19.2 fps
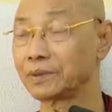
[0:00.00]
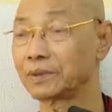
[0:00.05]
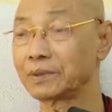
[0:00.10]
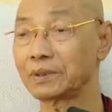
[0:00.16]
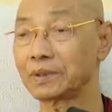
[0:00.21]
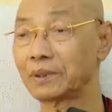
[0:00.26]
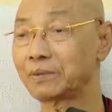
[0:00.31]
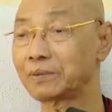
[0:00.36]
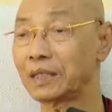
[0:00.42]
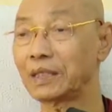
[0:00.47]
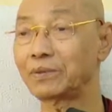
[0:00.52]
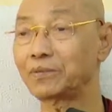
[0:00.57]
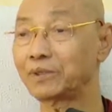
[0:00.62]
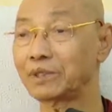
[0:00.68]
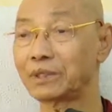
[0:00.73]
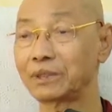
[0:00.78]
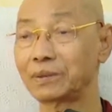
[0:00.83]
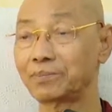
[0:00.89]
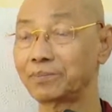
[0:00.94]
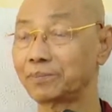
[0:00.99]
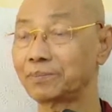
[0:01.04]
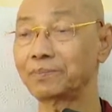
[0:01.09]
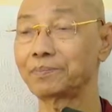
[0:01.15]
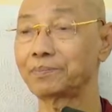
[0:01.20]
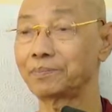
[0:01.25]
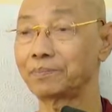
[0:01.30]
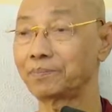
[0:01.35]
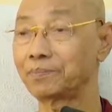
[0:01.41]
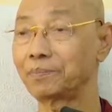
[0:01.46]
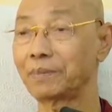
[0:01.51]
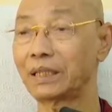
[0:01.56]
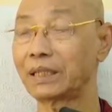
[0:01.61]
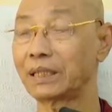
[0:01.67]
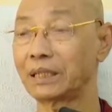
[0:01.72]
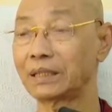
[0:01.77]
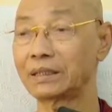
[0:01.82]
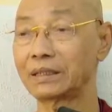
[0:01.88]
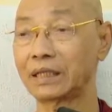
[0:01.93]
Sometimes
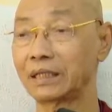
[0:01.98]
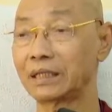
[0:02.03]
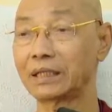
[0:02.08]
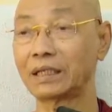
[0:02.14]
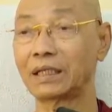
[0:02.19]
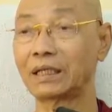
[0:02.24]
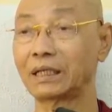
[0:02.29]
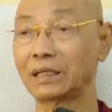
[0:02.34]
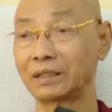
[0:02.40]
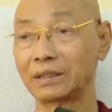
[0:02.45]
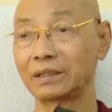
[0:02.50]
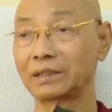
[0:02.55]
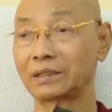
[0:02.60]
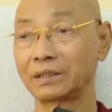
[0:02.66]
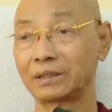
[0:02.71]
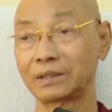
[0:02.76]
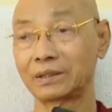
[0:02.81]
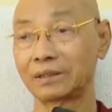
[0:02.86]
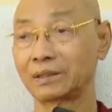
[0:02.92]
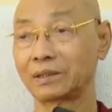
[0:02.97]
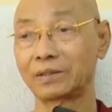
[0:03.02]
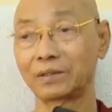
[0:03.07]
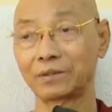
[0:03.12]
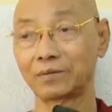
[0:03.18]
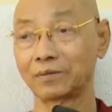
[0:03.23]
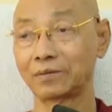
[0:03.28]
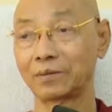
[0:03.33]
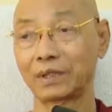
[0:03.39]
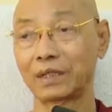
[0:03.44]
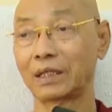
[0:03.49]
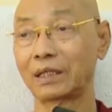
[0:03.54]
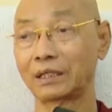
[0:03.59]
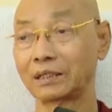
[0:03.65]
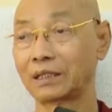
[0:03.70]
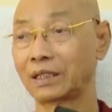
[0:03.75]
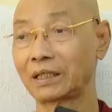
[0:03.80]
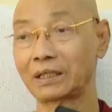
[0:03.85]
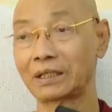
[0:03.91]
megha jnana, phala
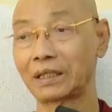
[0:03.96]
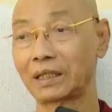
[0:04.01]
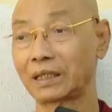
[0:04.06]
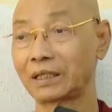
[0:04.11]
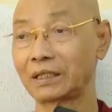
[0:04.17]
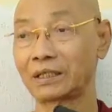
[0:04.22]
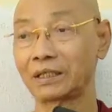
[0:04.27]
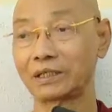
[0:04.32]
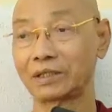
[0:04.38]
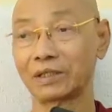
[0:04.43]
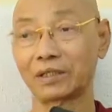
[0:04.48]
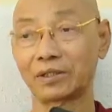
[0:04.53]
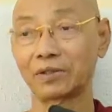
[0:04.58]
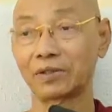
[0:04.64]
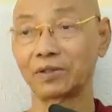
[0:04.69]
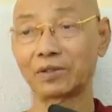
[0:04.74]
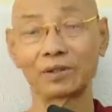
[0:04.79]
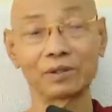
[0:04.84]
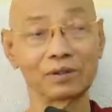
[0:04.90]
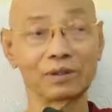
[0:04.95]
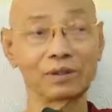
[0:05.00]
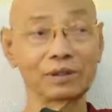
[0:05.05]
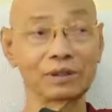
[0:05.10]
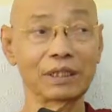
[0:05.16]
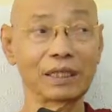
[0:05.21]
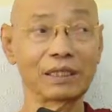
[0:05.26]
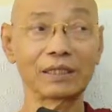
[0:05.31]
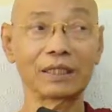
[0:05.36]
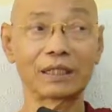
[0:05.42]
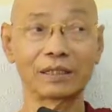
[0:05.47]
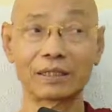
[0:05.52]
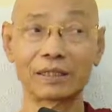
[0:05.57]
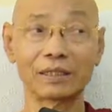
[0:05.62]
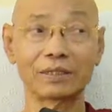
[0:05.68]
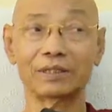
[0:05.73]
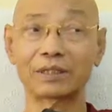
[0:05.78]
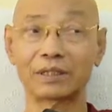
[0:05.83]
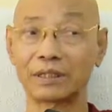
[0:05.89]
jnana is called jnana
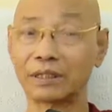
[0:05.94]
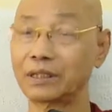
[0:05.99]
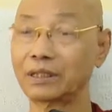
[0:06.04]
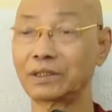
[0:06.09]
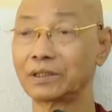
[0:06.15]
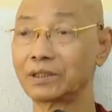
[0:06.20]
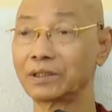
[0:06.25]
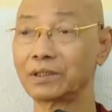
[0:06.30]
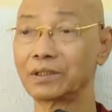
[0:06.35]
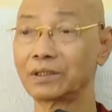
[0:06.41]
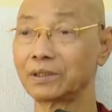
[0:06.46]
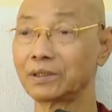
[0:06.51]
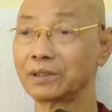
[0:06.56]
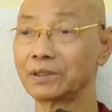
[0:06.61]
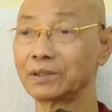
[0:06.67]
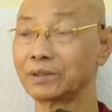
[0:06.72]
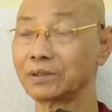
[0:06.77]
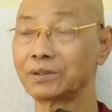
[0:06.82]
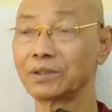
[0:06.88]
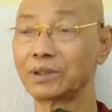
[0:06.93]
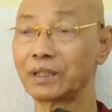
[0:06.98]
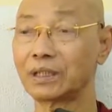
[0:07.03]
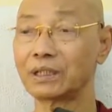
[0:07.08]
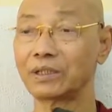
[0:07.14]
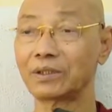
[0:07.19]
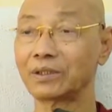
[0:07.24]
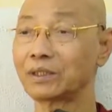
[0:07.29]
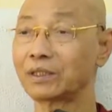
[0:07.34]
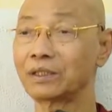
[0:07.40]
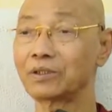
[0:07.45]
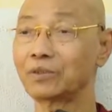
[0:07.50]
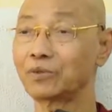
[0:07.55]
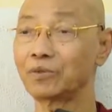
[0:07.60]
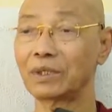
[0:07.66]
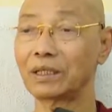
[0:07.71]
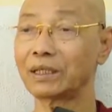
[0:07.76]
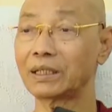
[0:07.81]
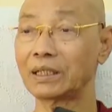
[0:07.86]
dasana. So according to
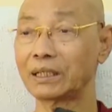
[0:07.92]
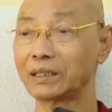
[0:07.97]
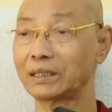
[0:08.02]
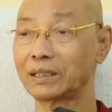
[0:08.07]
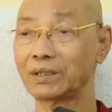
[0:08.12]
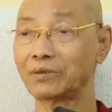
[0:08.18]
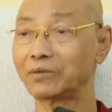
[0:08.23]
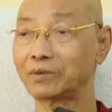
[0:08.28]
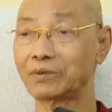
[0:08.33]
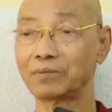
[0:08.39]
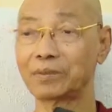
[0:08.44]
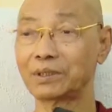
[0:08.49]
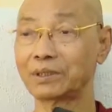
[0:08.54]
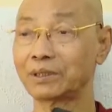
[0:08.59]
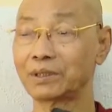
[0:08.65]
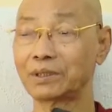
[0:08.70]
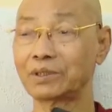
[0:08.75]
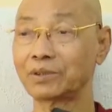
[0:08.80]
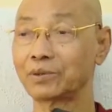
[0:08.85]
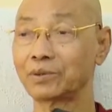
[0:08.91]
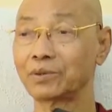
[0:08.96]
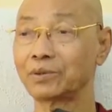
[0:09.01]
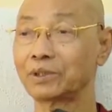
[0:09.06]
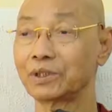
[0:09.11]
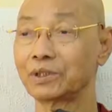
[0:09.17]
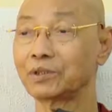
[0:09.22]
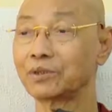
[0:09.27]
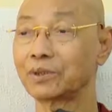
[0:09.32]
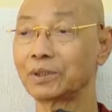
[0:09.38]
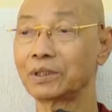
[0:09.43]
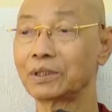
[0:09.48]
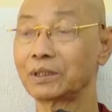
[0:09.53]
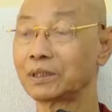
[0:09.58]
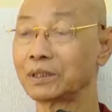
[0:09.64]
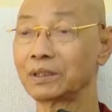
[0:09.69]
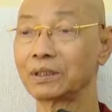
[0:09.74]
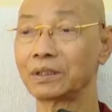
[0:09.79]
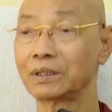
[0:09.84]
what context we must know this one.
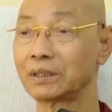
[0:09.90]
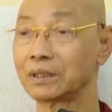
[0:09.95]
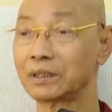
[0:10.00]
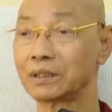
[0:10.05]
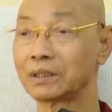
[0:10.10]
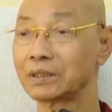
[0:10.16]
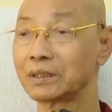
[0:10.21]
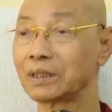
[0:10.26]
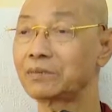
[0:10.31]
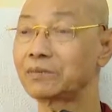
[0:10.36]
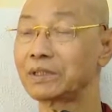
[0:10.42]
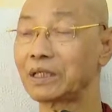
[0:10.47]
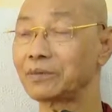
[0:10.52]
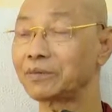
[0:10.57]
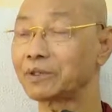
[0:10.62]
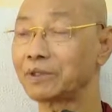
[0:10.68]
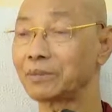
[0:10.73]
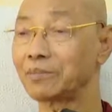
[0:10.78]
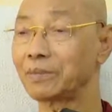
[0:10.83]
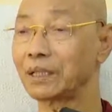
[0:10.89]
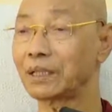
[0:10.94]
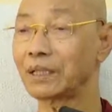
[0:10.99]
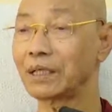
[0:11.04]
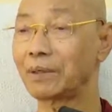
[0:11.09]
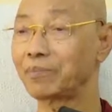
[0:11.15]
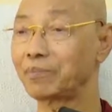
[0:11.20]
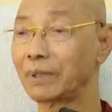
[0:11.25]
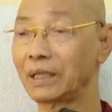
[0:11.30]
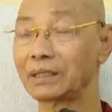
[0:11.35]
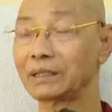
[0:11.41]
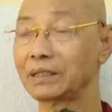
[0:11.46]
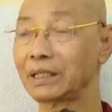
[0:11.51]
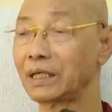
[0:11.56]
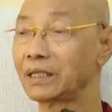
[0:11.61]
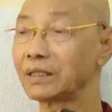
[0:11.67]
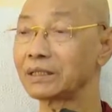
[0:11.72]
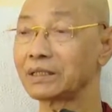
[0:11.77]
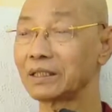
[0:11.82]
Sometimes a megha
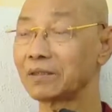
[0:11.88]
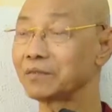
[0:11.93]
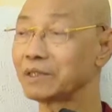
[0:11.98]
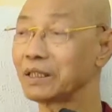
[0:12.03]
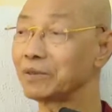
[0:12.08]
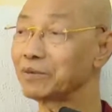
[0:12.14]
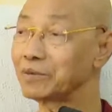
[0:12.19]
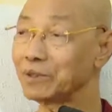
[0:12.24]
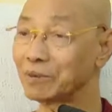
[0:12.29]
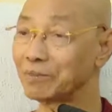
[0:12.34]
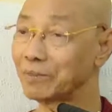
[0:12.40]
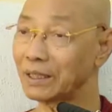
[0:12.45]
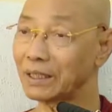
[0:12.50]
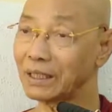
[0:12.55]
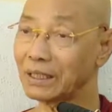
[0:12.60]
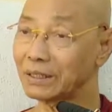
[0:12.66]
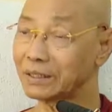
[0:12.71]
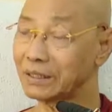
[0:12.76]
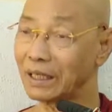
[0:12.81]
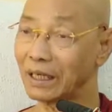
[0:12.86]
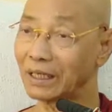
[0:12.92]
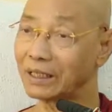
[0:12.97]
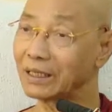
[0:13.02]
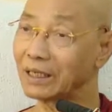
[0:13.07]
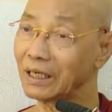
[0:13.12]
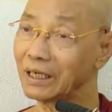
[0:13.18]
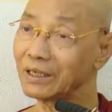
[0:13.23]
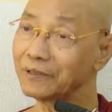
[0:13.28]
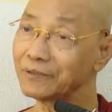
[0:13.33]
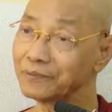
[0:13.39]
panya, sometimes a megha jnana.